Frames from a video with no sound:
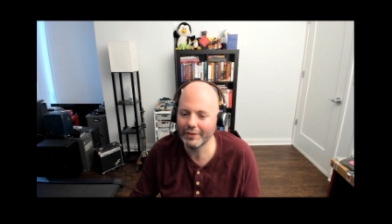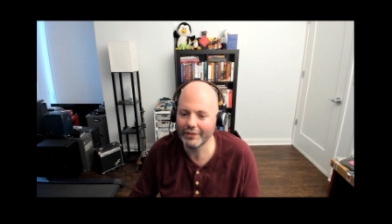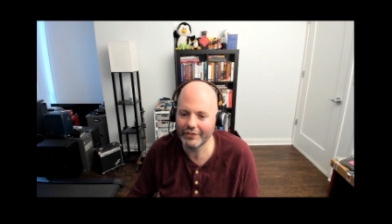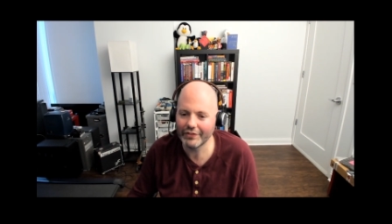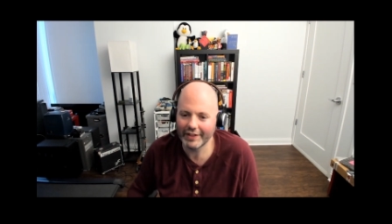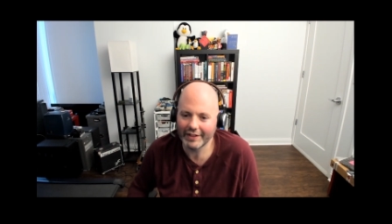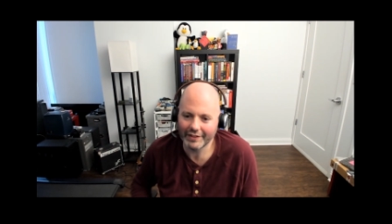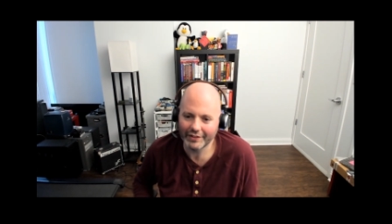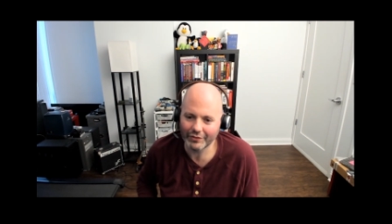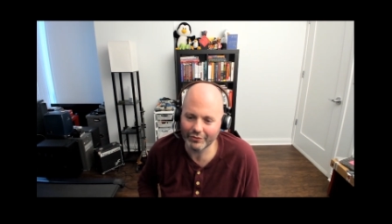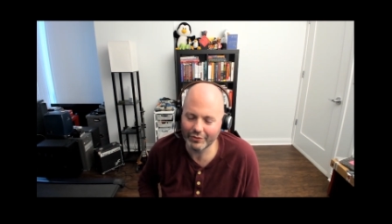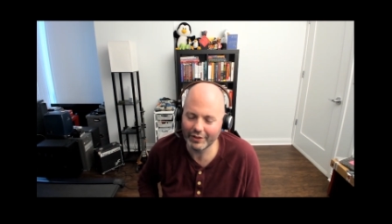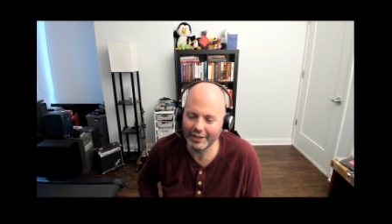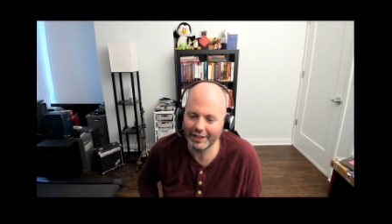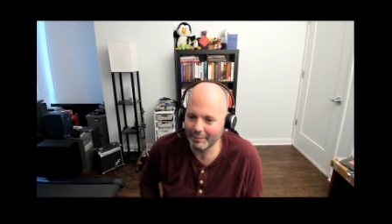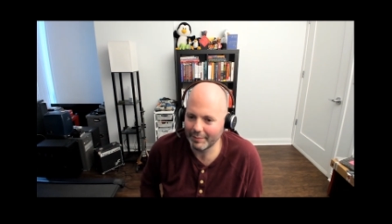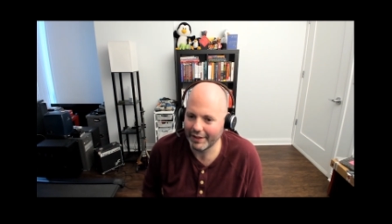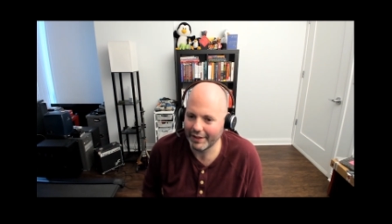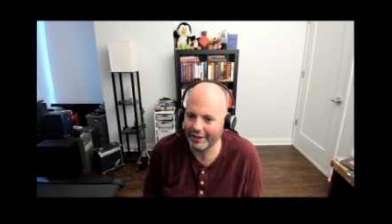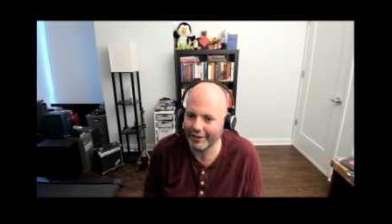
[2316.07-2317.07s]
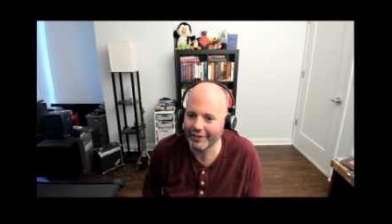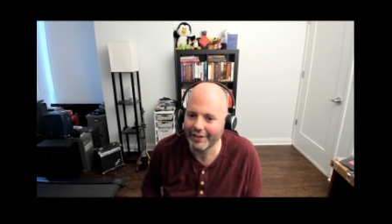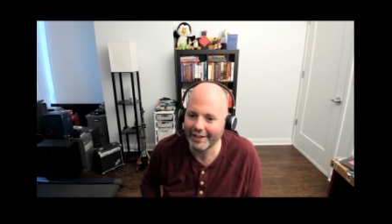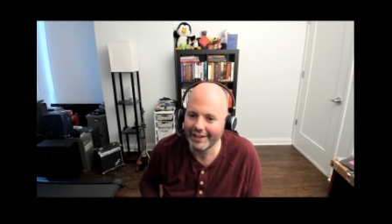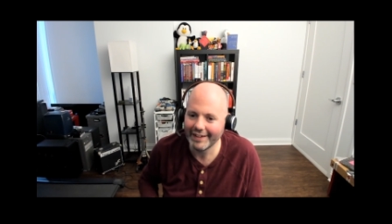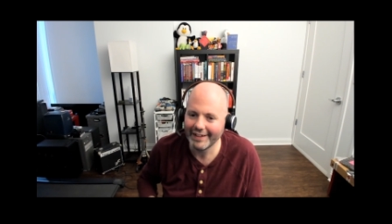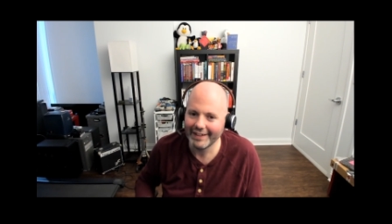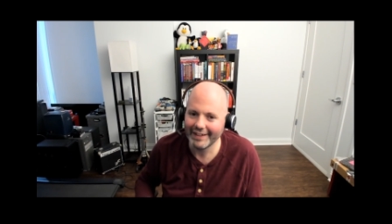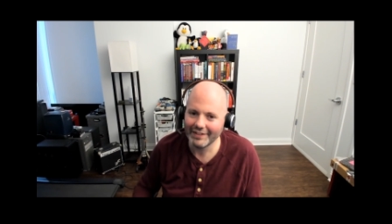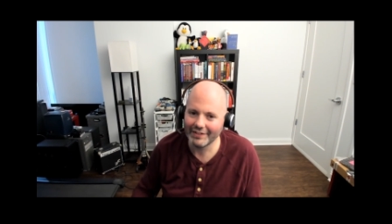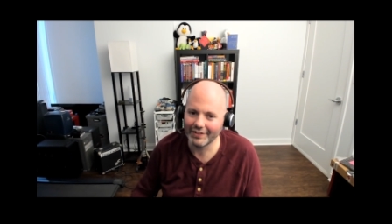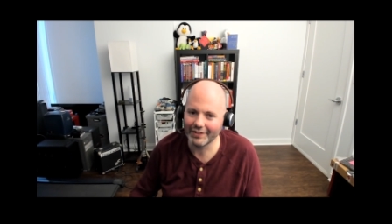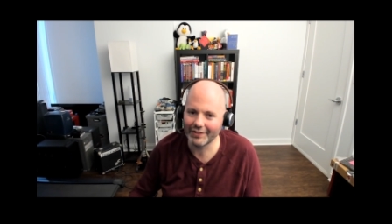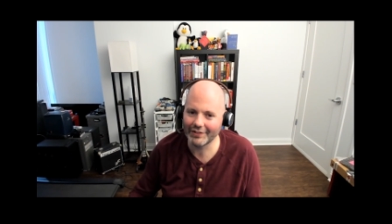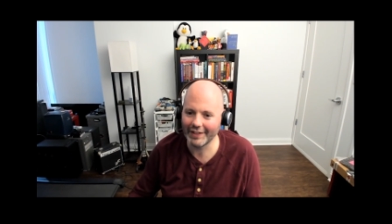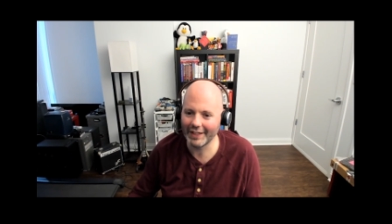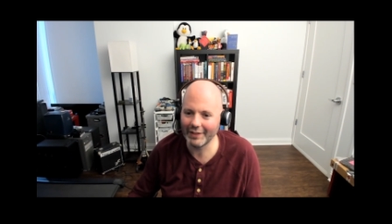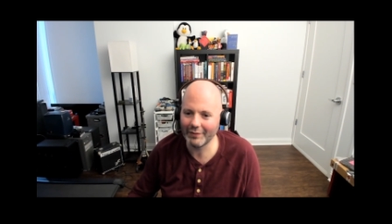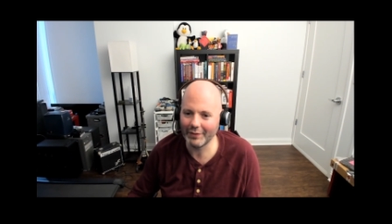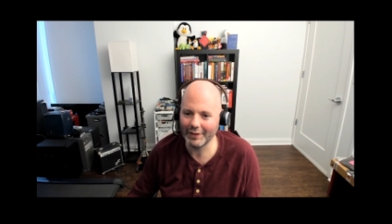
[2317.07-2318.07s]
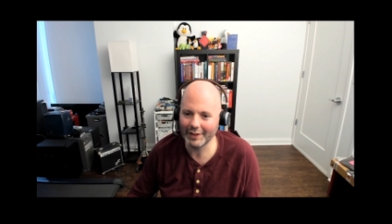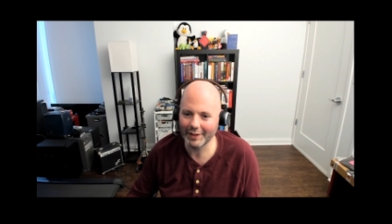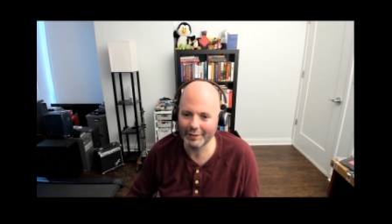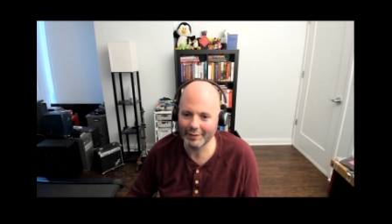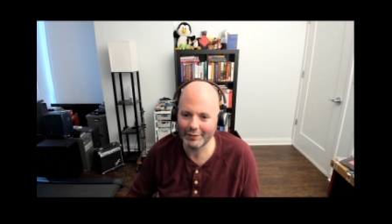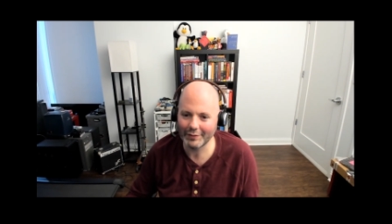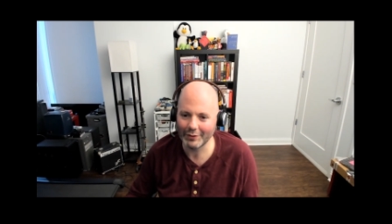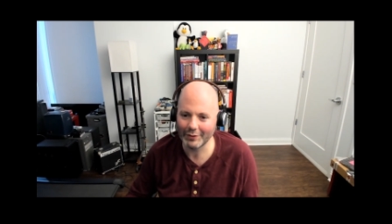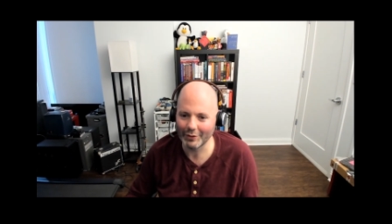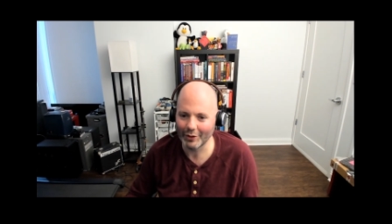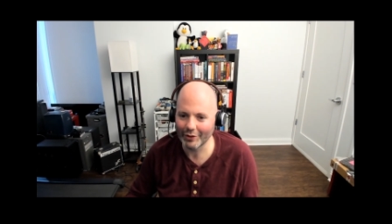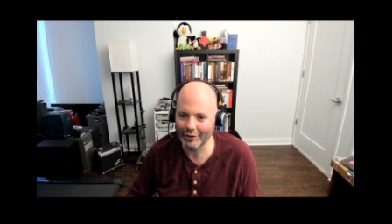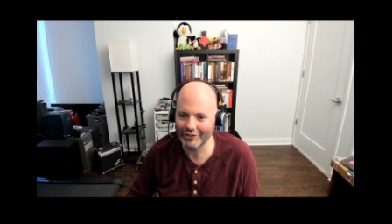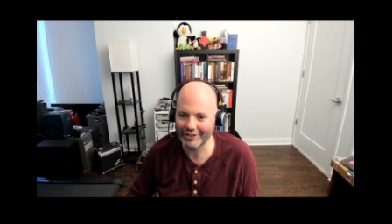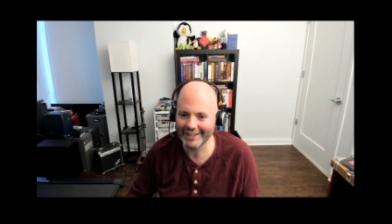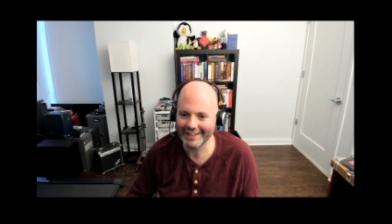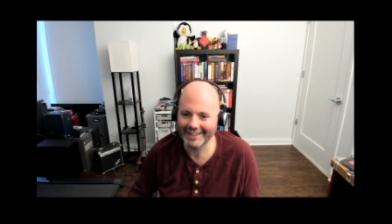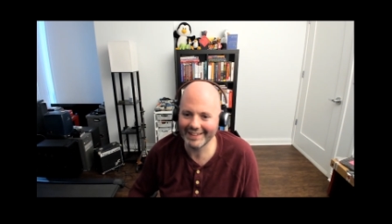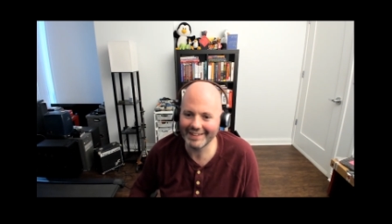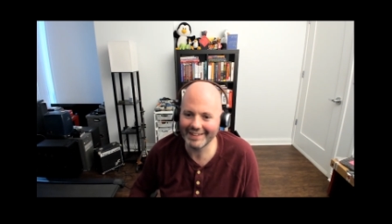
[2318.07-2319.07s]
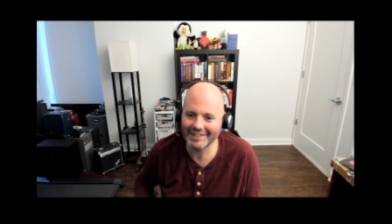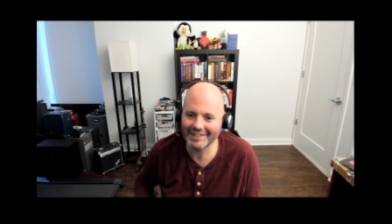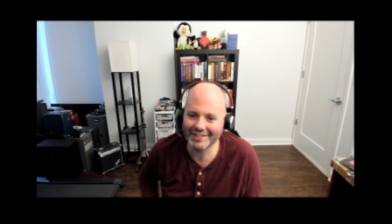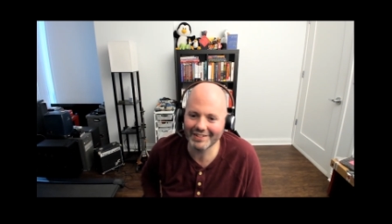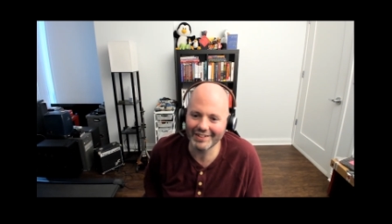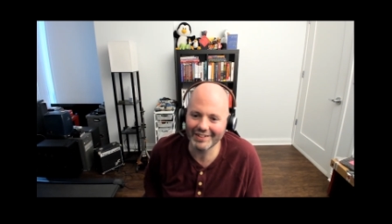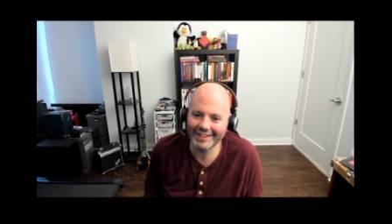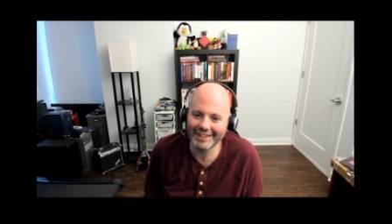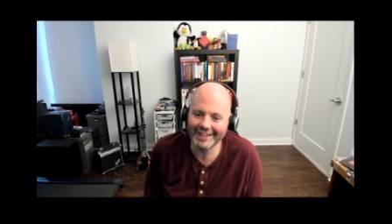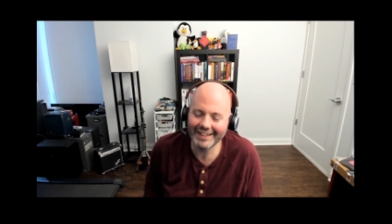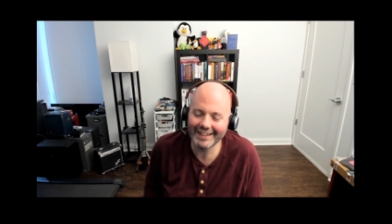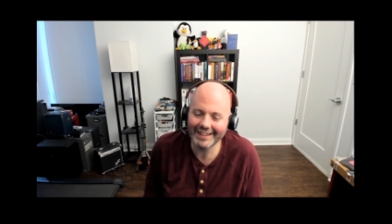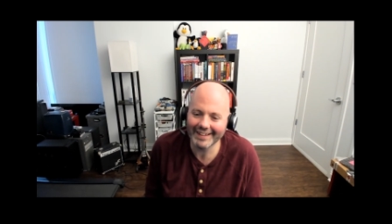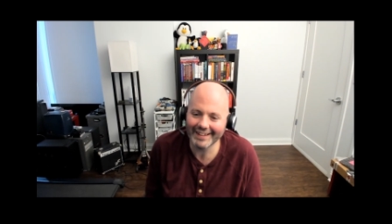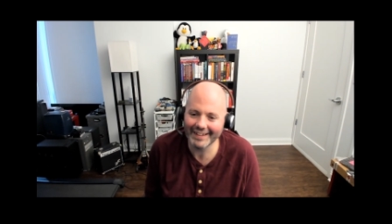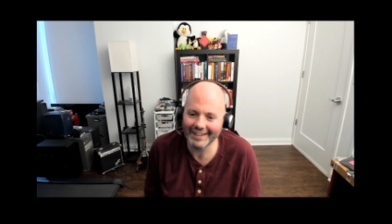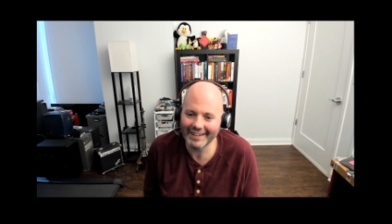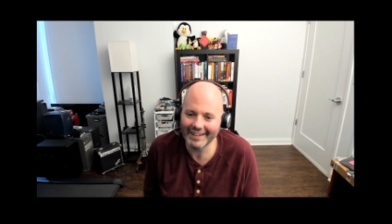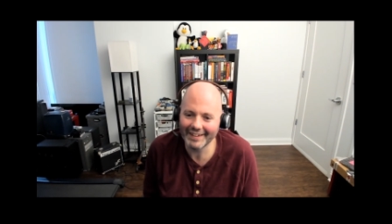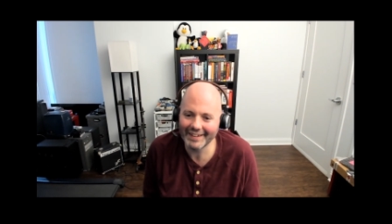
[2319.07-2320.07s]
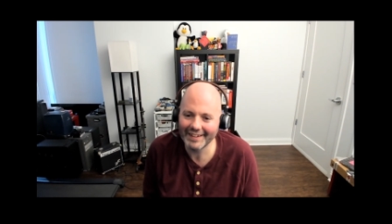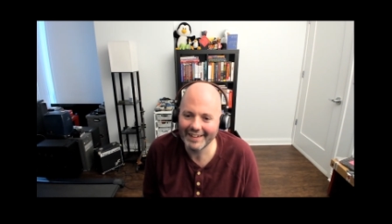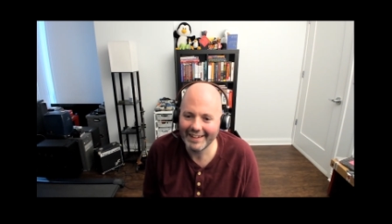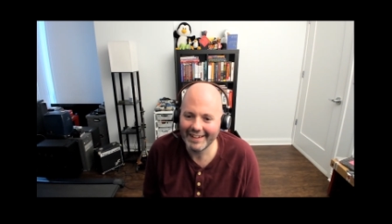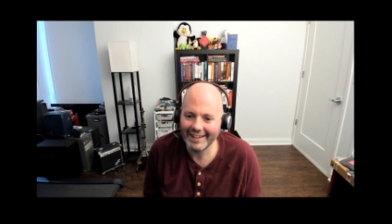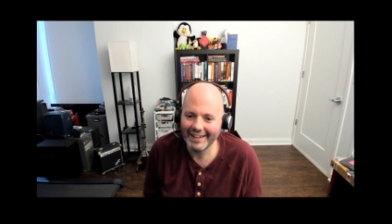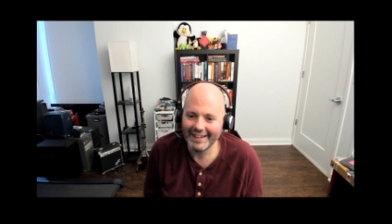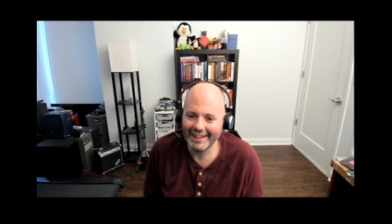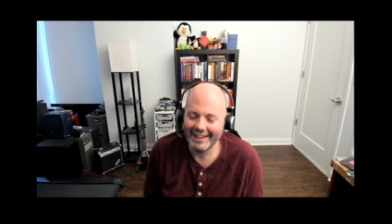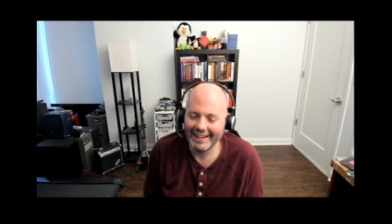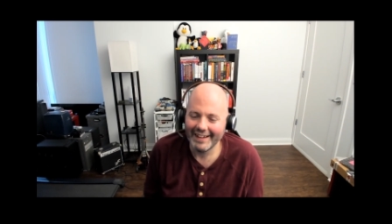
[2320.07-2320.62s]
Well, Meltdown is really about just saving a few logic gates. Some